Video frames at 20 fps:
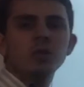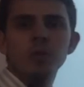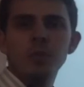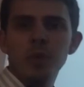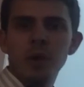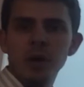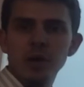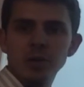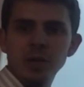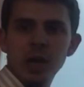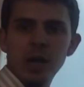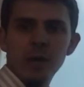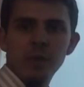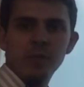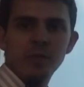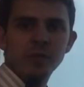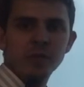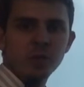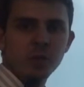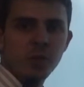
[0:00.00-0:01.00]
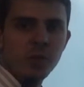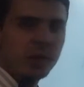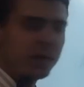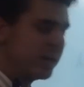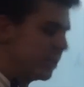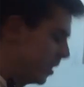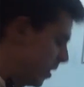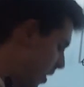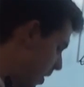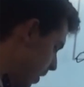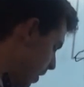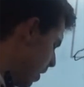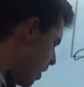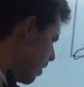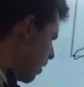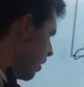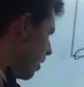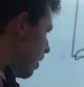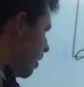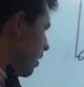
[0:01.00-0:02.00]
do a better job with the squigglies than I can.
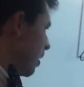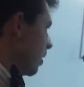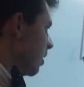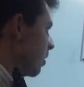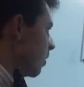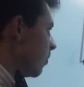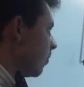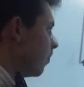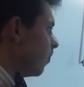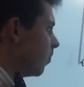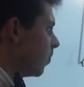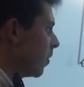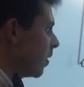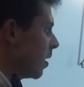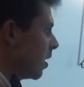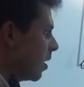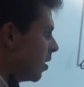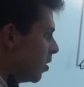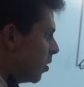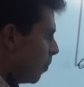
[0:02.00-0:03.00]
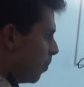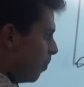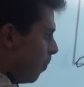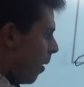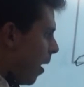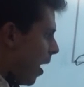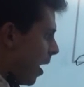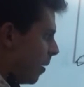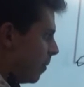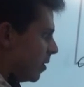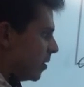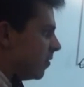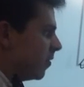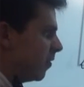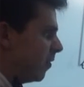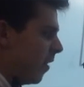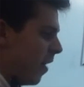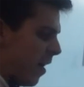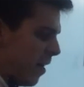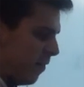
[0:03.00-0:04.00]
The bottom is
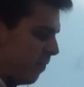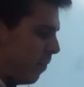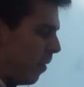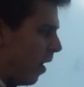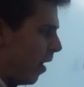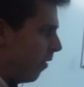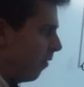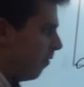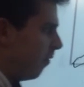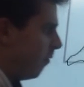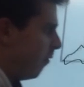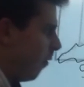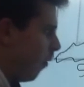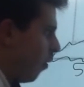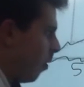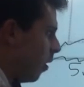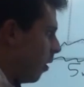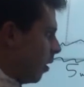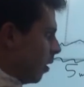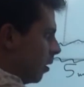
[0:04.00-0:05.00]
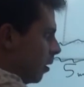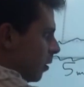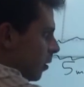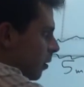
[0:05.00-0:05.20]
5 by 4.